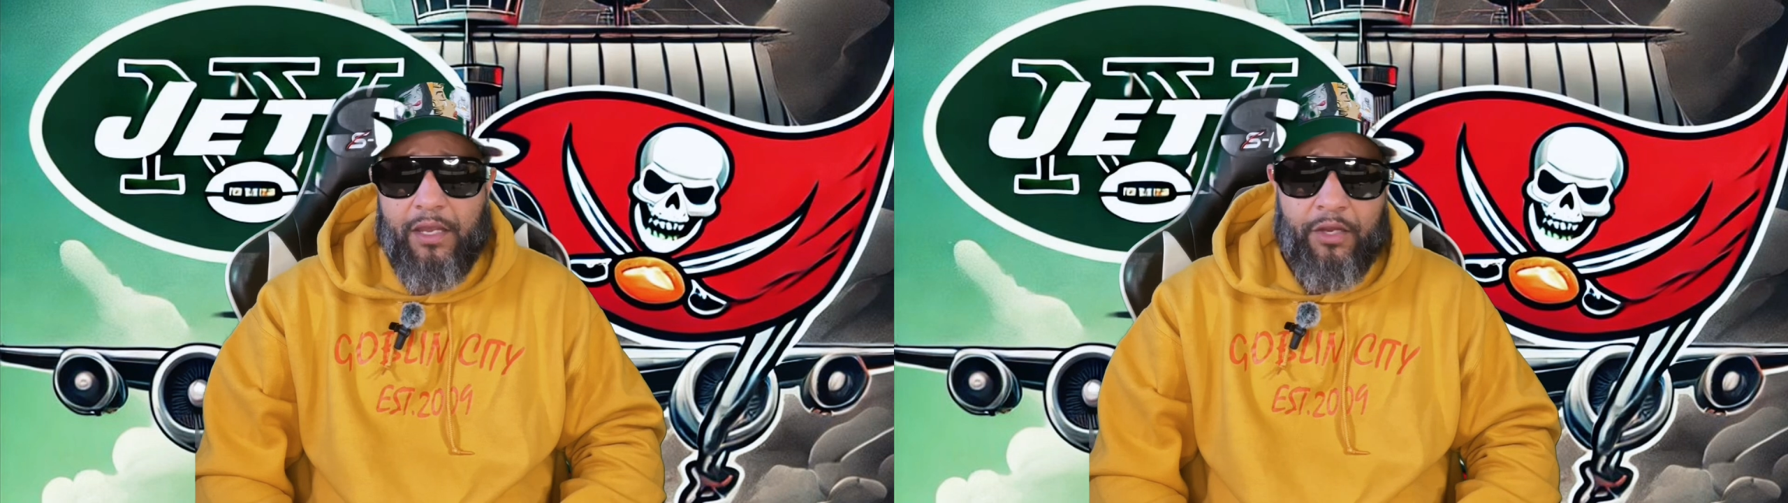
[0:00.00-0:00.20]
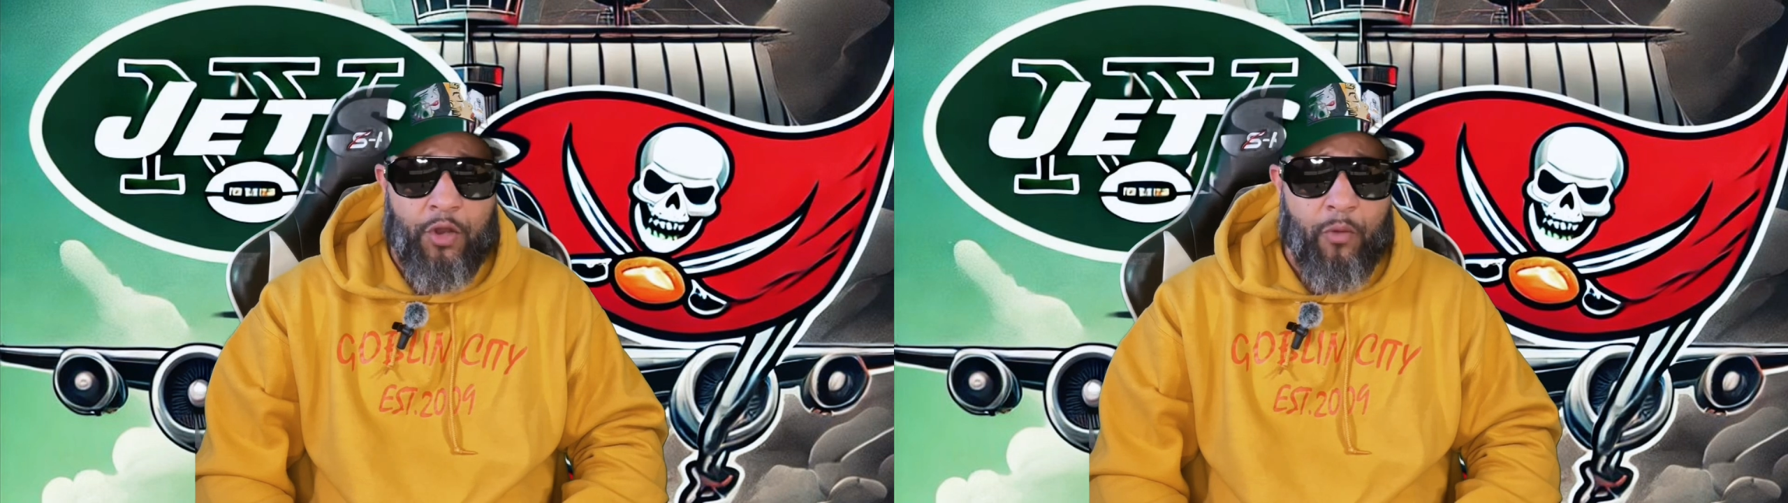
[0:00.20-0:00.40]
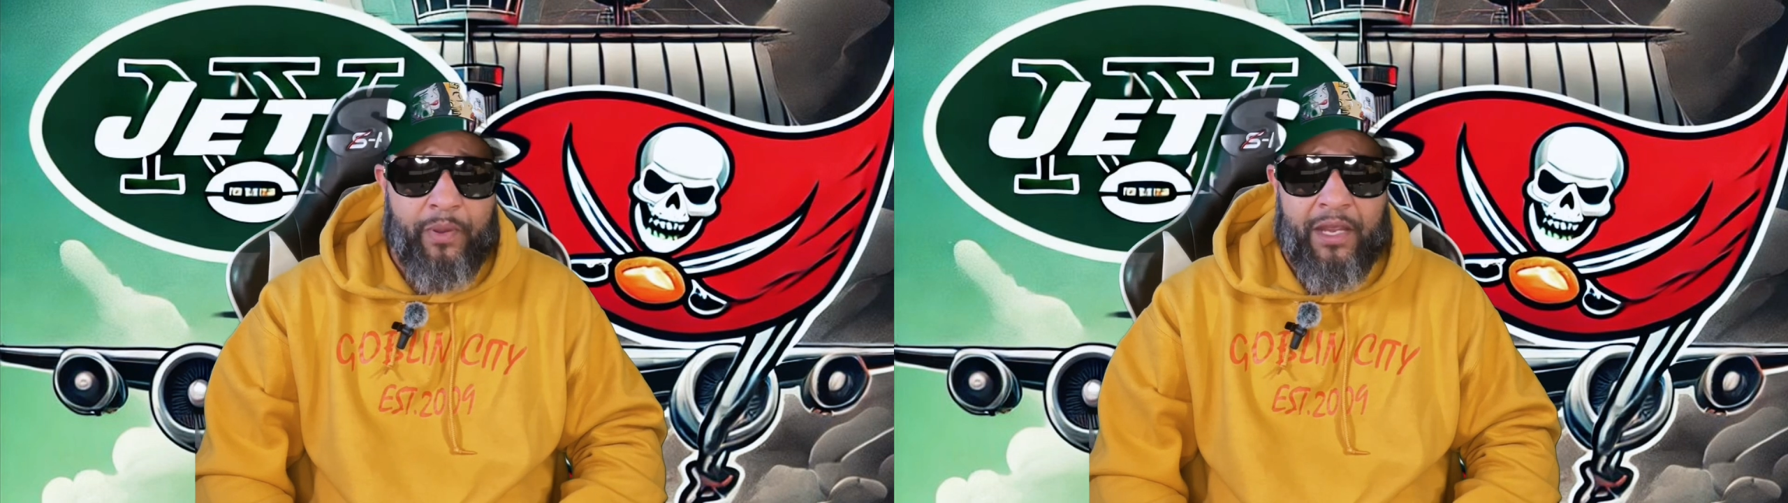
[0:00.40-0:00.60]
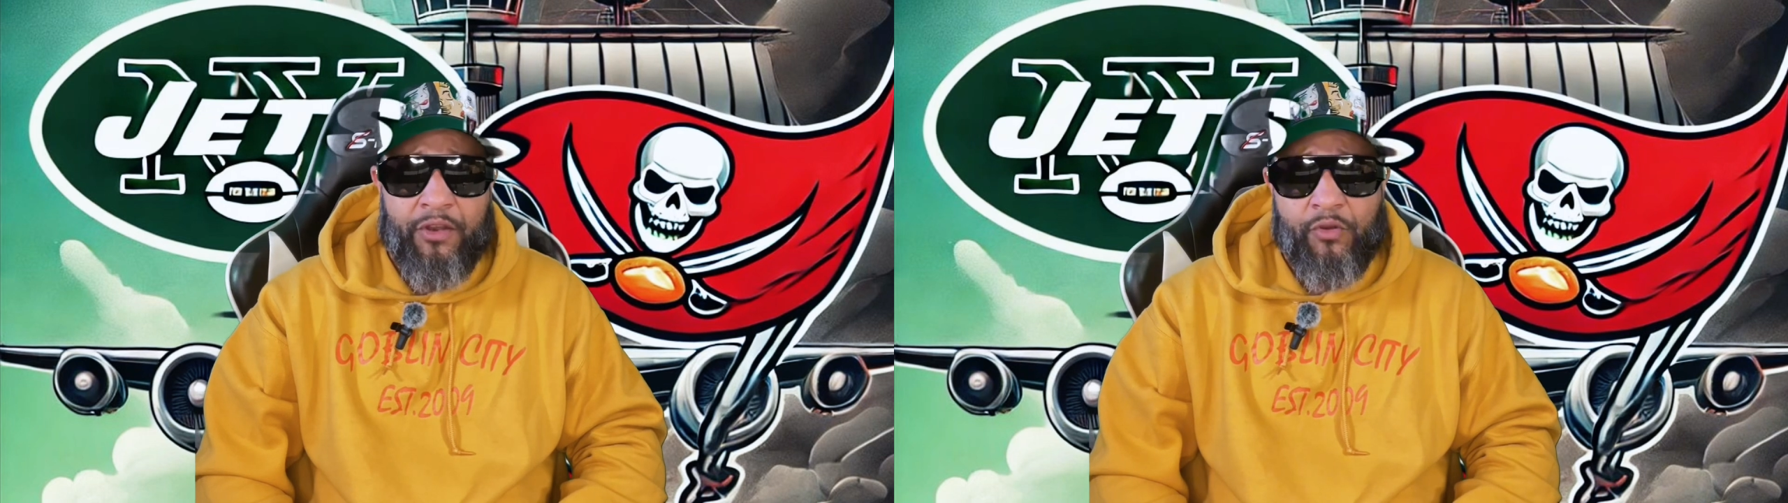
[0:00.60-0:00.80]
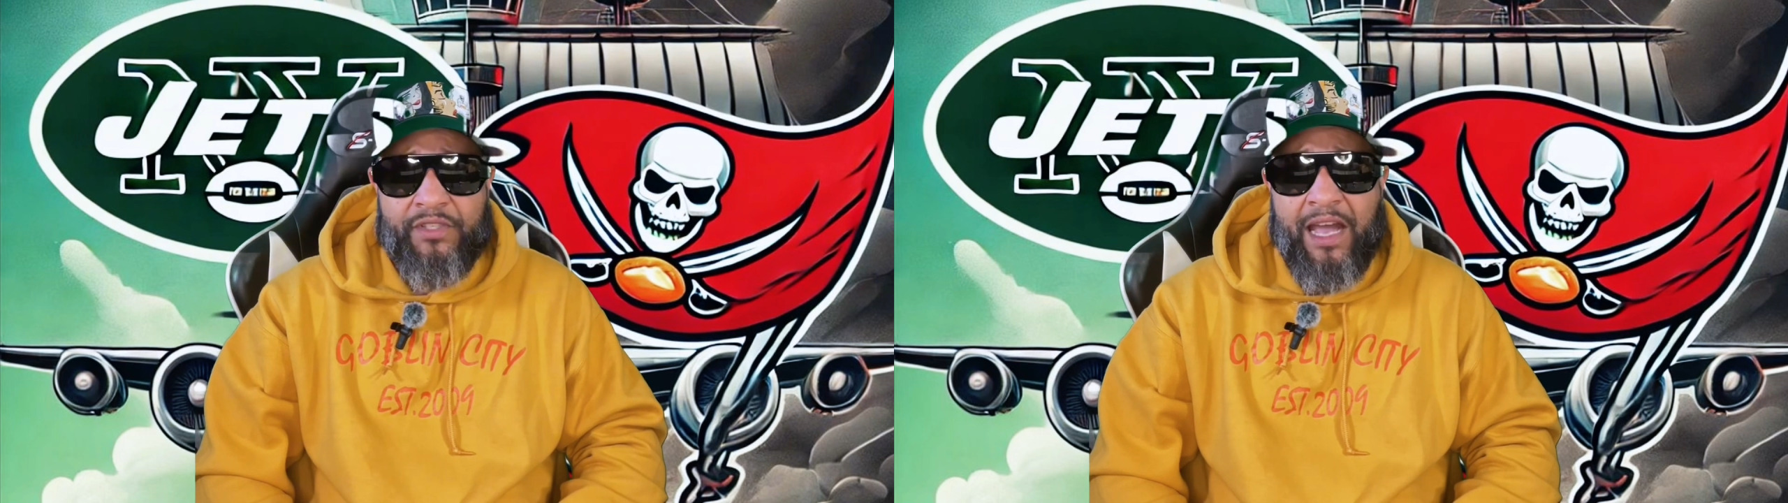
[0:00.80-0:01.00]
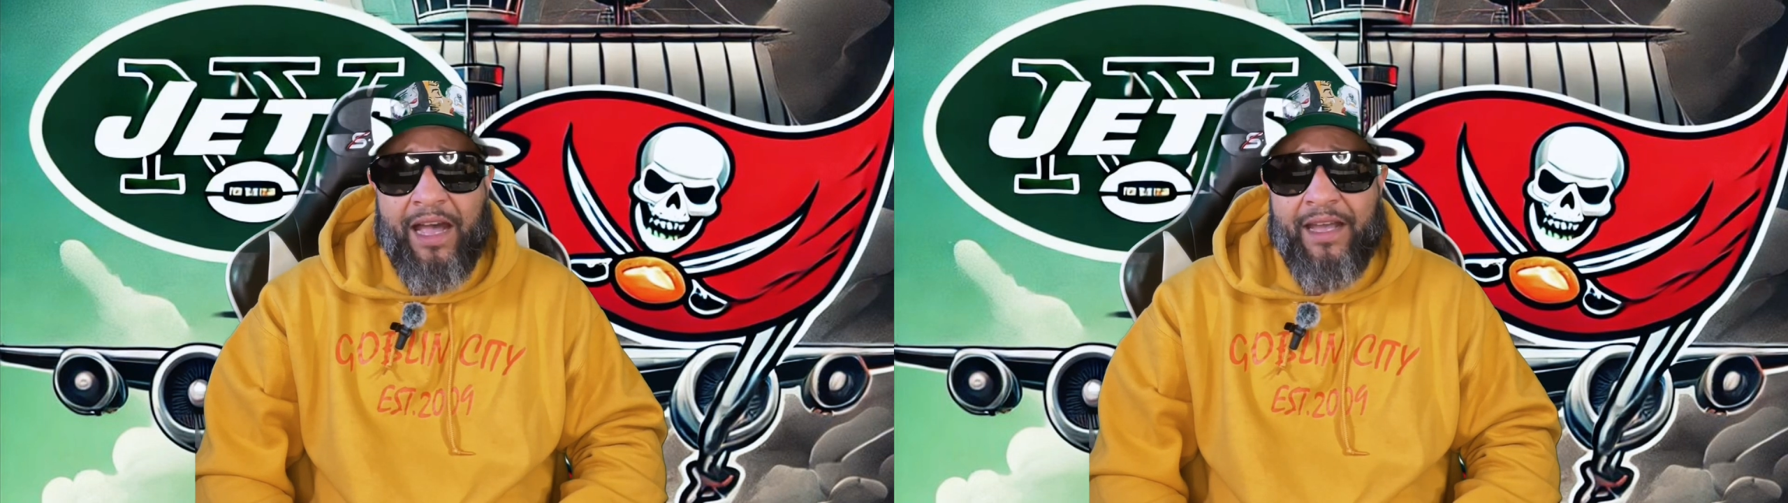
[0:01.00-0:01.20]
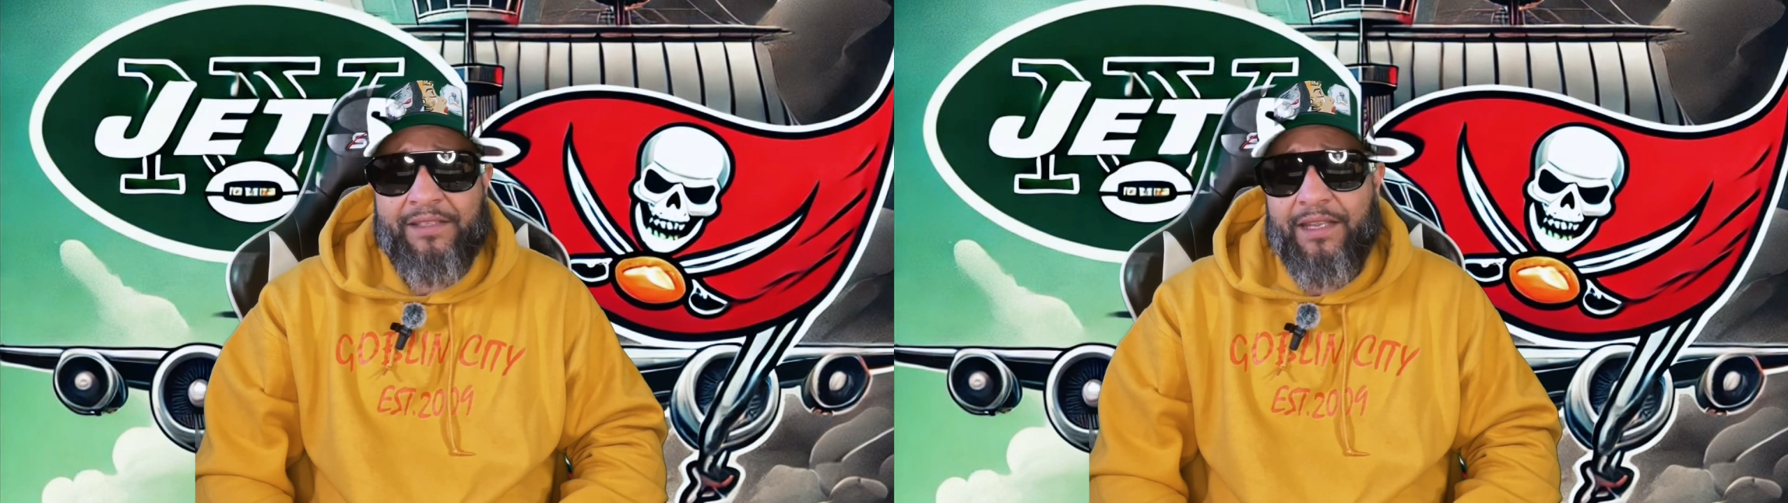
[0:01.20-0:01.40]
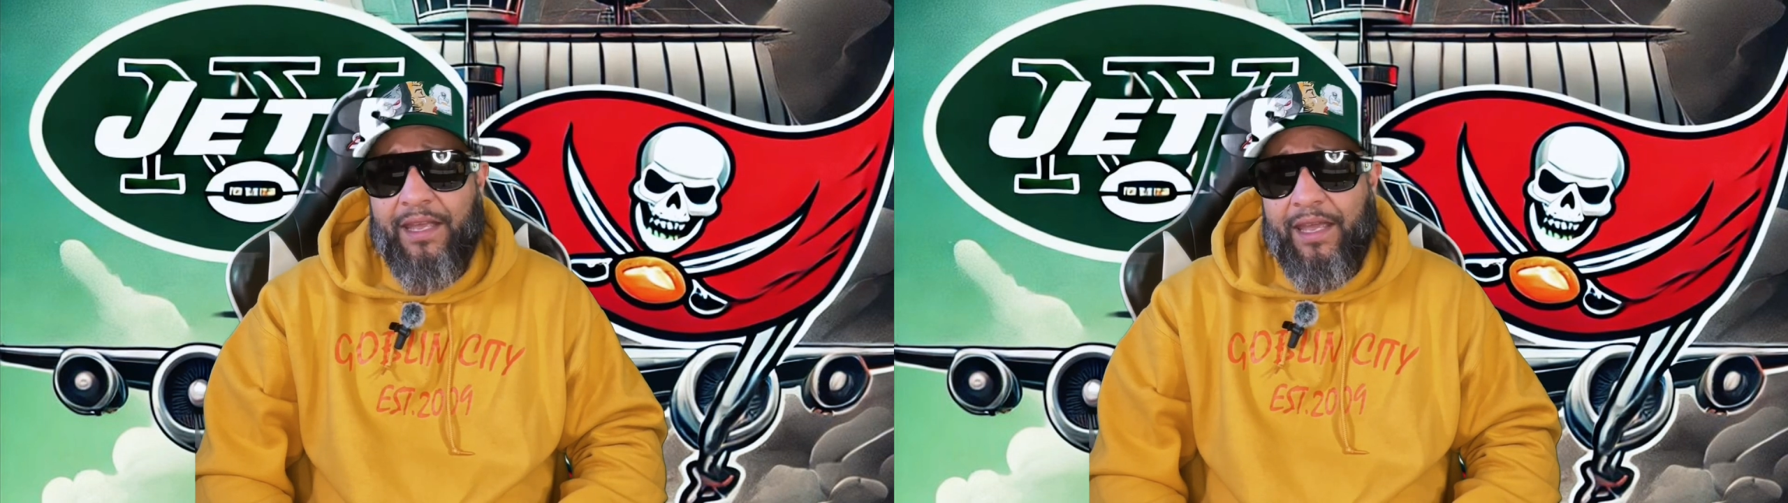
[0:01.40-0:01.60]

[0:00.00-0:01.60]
being those guys.